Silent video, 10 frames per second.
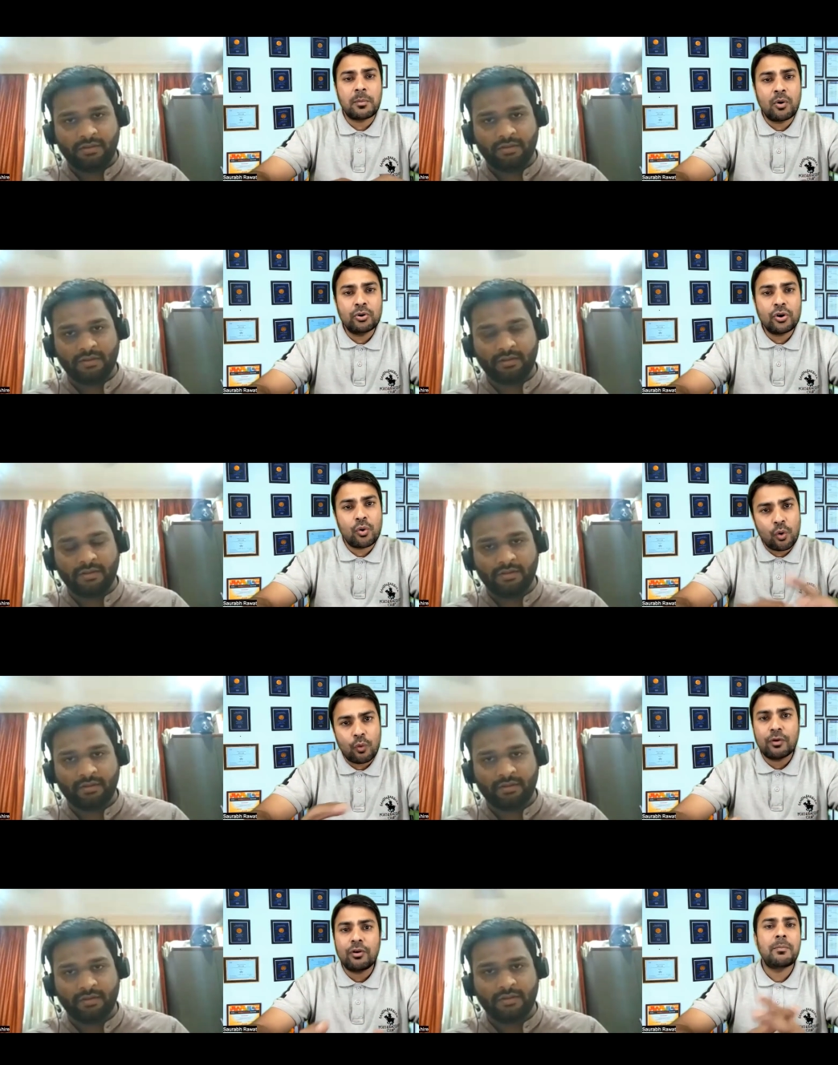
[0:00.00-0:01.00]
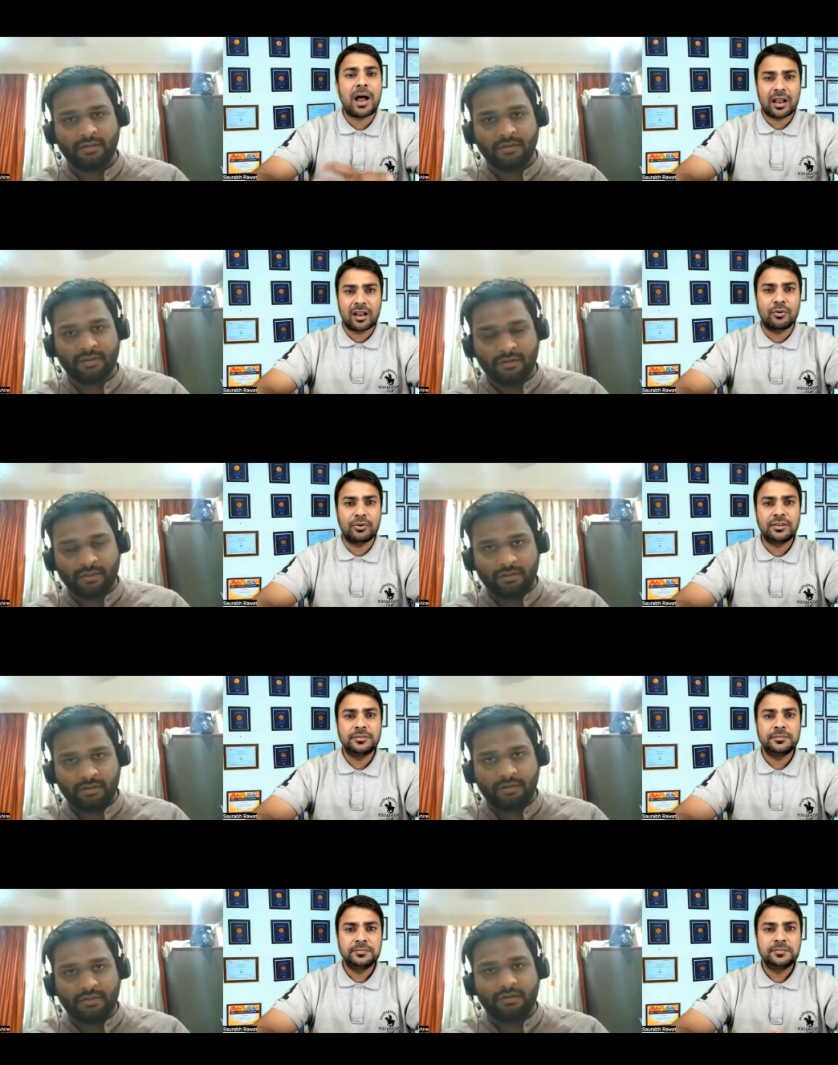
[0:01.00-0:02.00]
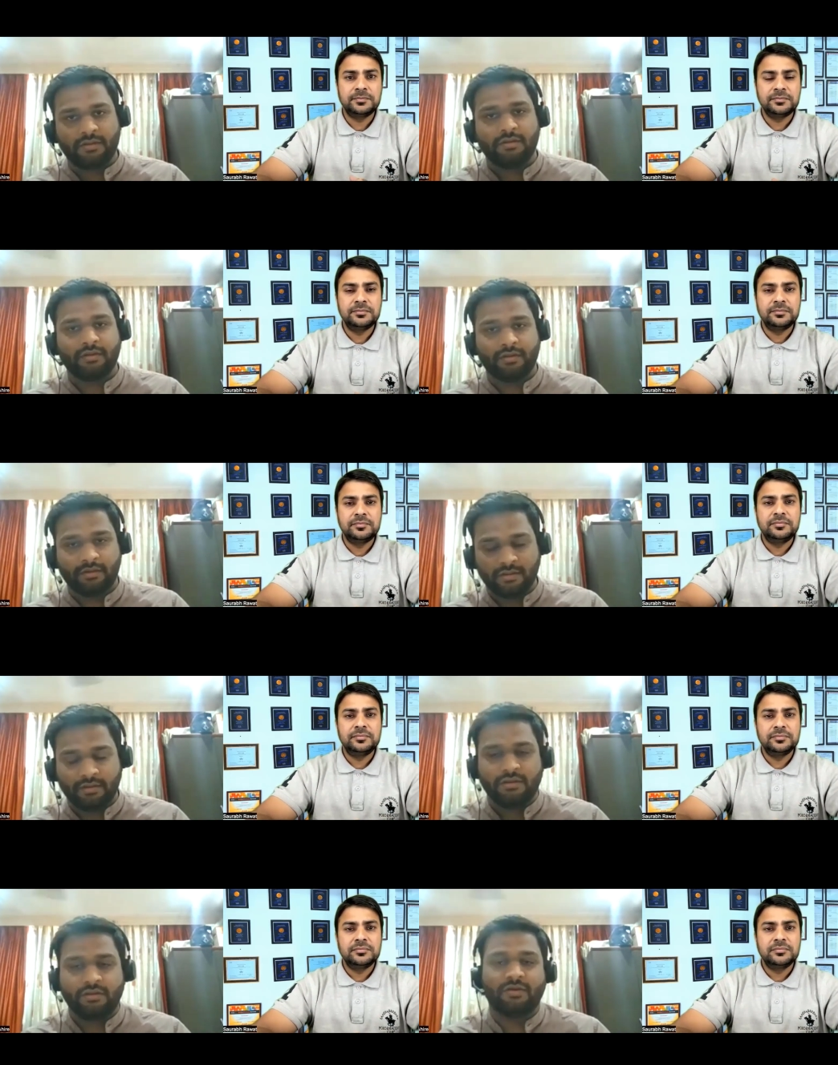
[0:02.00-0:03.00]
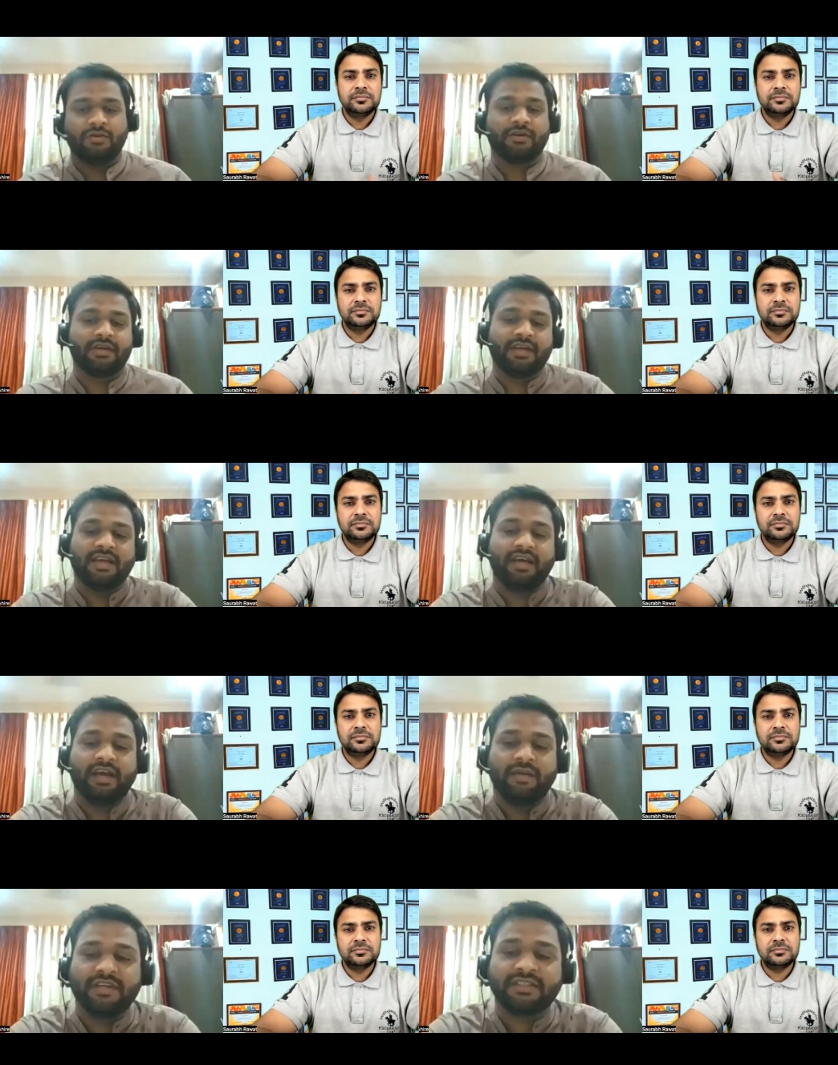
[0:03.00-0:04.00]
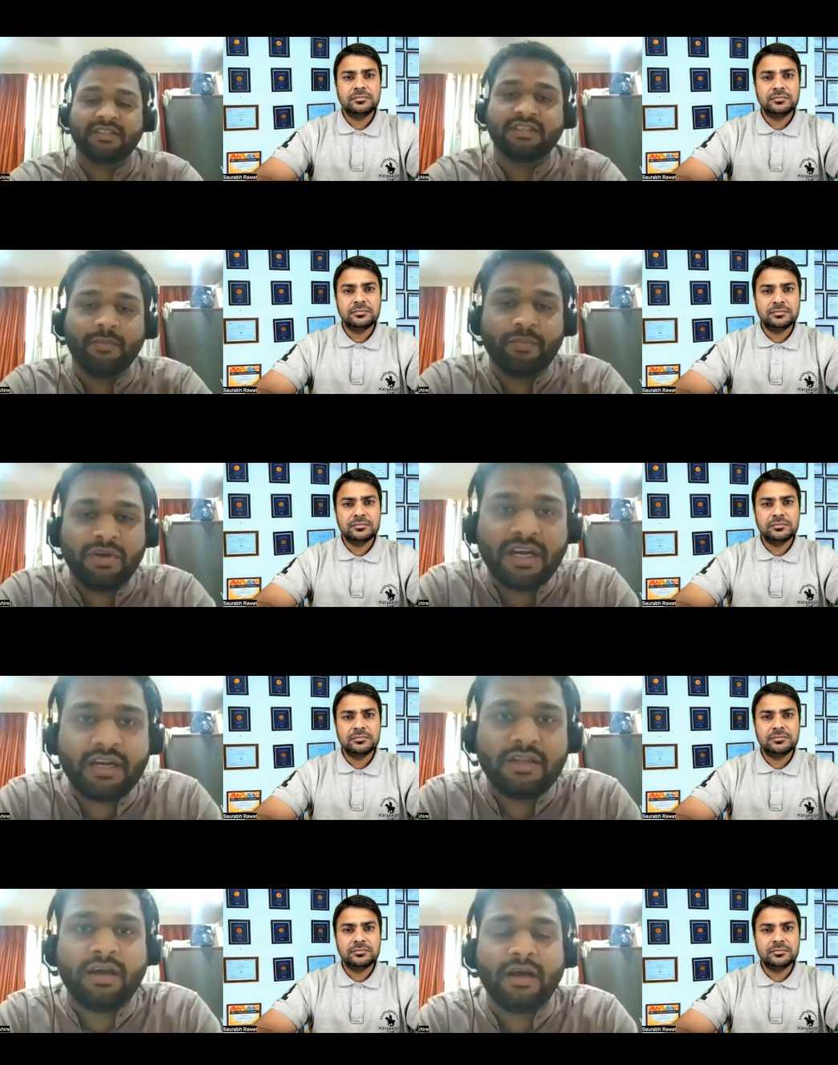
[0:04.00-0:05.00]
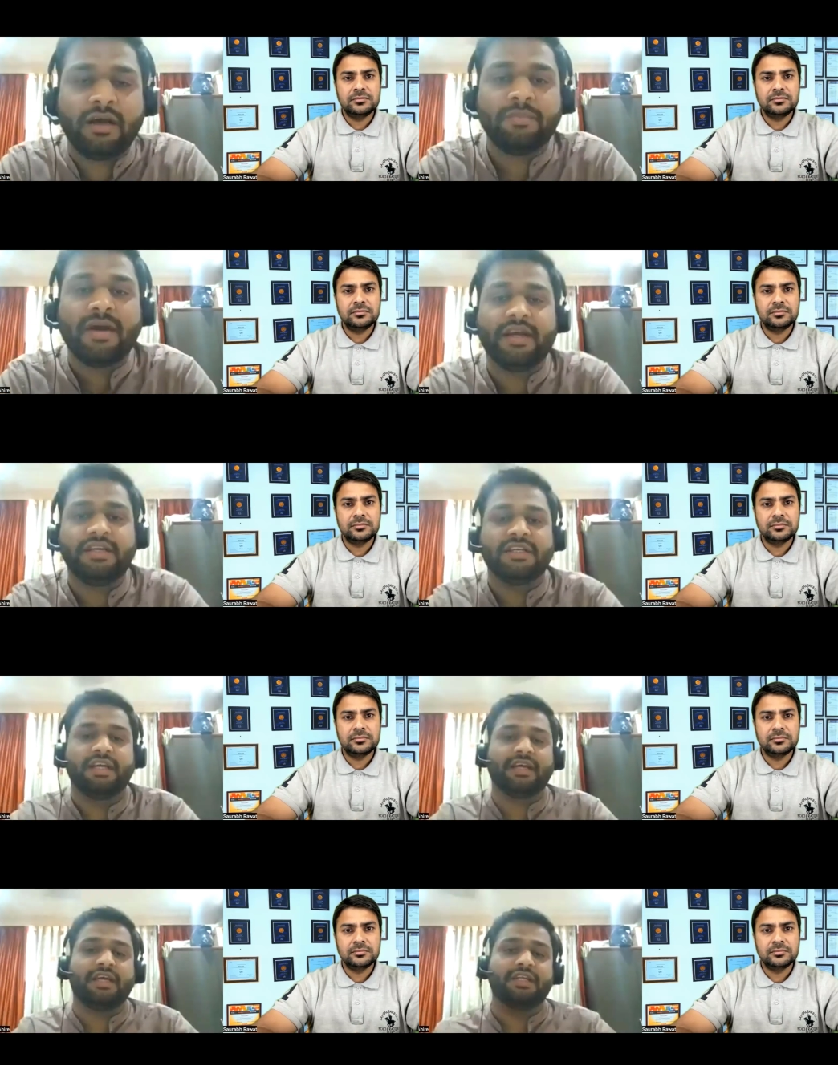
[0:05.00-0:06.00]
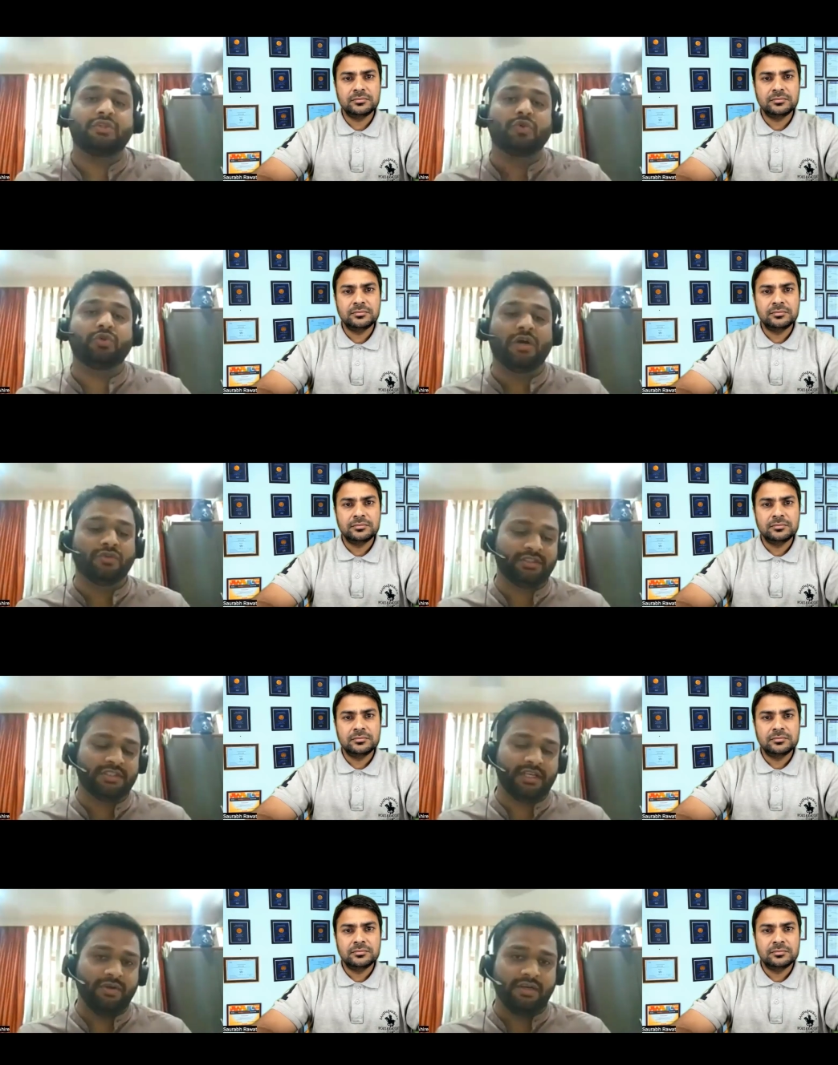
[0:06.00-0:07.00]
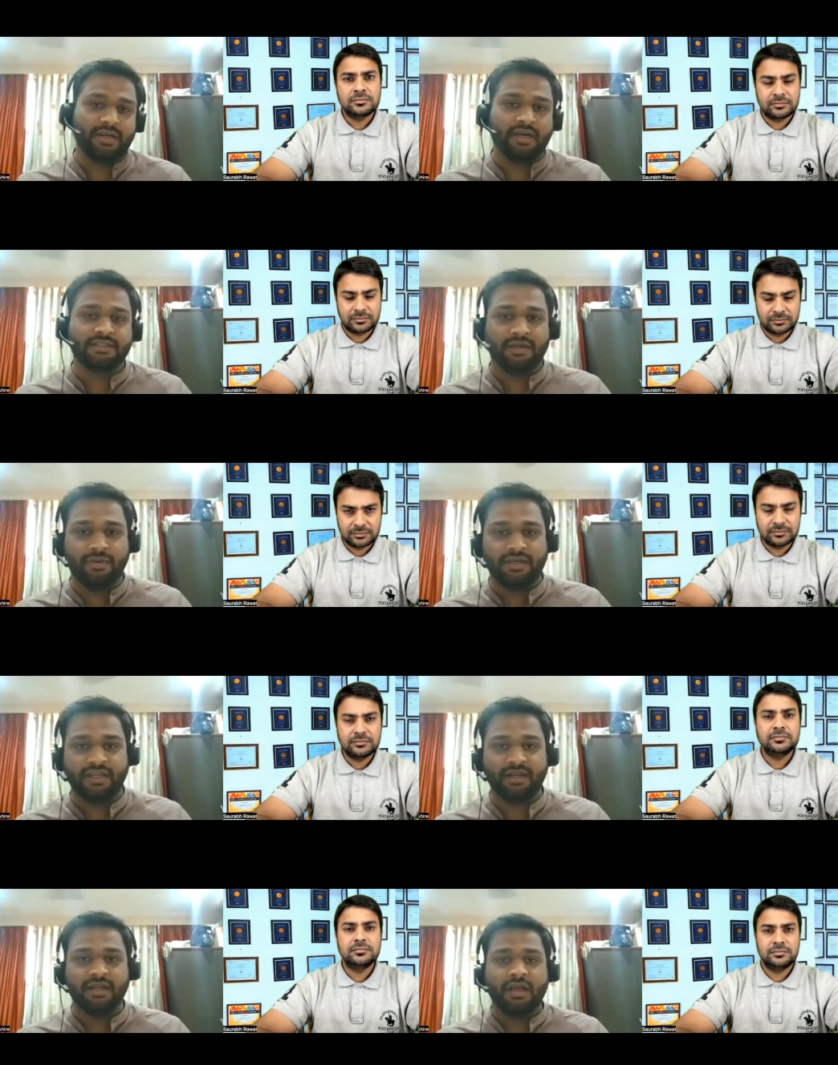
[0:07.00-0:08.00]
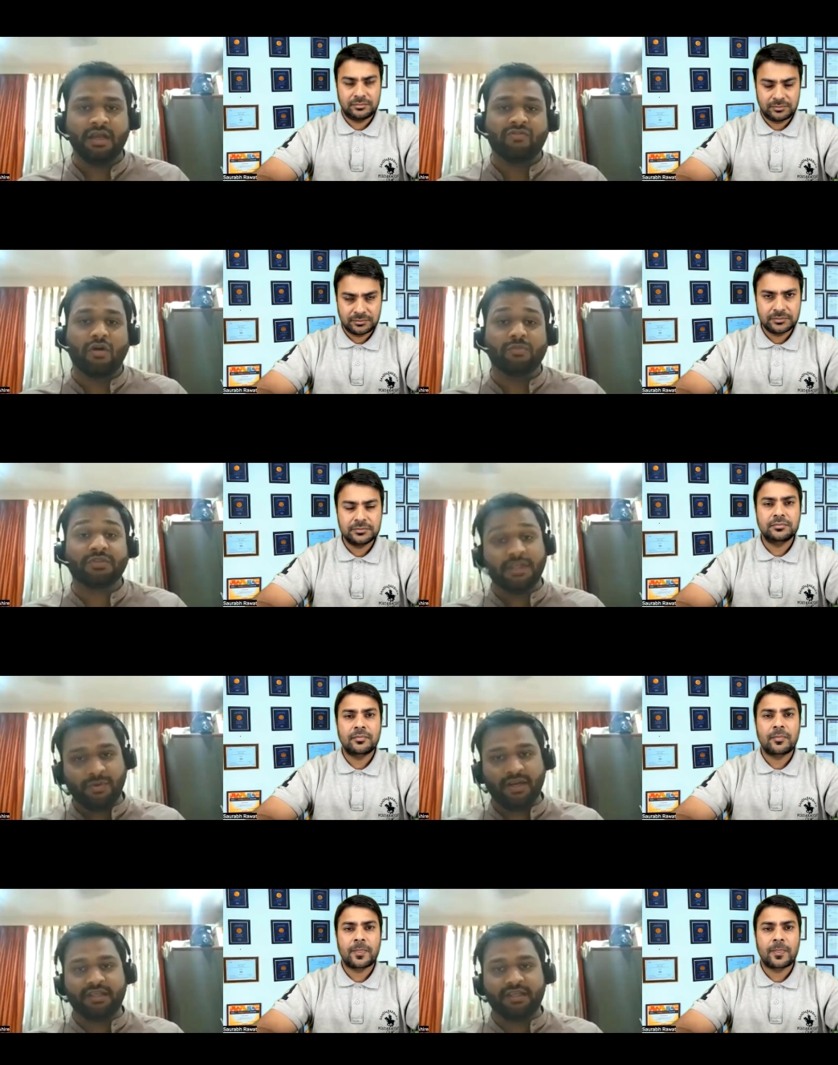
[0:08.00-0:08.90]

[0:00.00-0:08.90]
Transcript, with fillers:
Speaker 1: about your overall background?
Speaker 2: Okay, I'm just completed my engineering in 2017 from civil